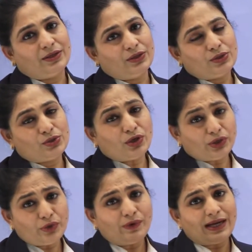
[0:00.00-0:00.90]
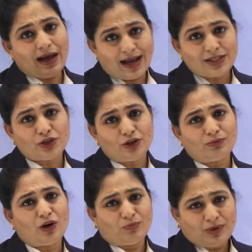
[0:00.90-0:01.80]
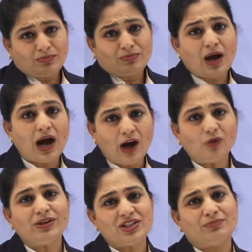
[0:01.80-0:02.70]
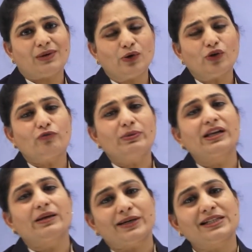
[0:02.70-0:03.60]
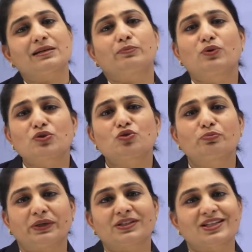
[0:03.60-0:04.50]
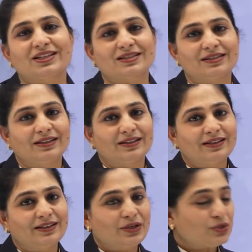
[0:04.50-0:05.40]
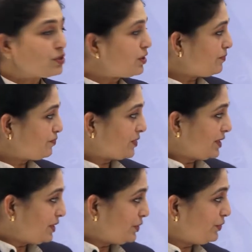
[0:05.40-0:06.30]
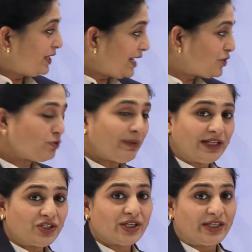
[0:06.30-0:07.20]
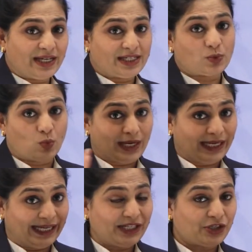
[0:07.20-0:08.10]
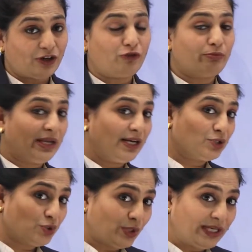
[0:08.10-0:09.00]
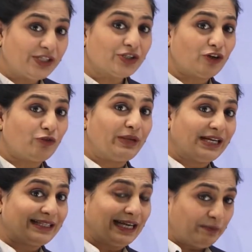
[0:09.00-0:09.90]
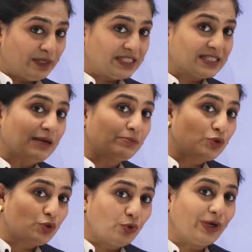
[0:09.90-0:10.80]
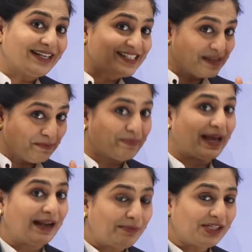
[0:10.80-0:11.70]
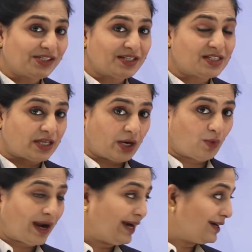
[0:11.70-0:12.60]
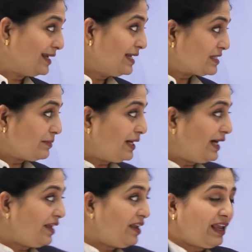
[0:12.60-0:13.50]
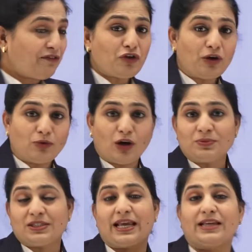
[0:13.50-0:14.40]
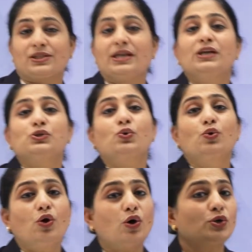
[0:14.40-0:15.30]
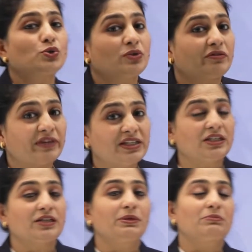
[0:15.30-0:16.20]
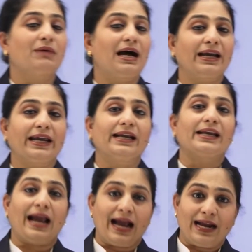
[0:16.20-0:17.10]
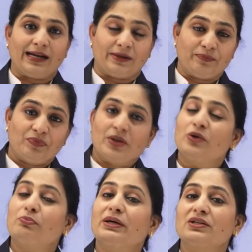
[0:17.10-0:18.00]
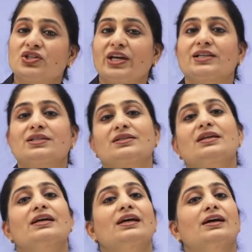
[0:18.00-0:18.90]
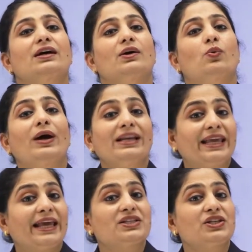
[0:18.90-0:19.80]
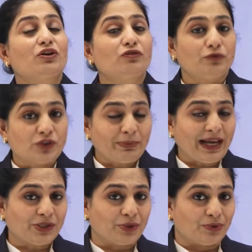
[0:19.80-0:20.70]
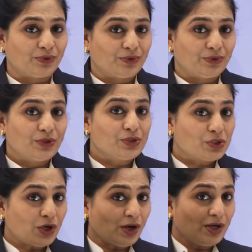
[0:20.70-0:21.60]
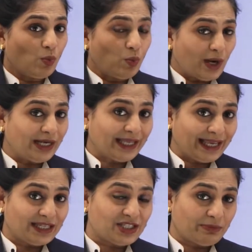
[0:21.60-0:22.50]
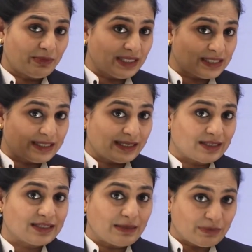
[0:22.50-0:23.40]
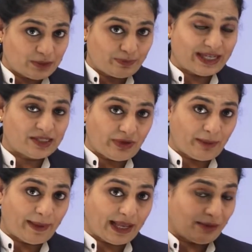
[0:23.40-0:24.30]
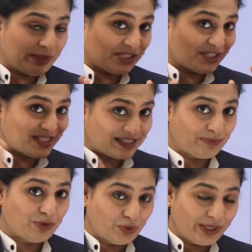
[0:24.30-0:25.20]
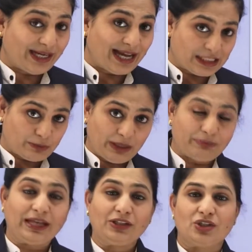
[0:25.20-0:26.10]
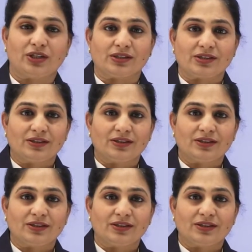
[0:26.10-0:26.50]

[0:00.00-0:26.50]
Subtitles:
so you will ask your mom, how much amount of milk am I supposed to purchase? So you need to mention yes, 1 liter of milk, 2 liter of milk. That means some unit, some parameter is required. Similarly, if your mom says to go to the vegetable market and you purchase 1 kg of tomato. So 1 kg means there is some specific parameter, some unit has been mentioned.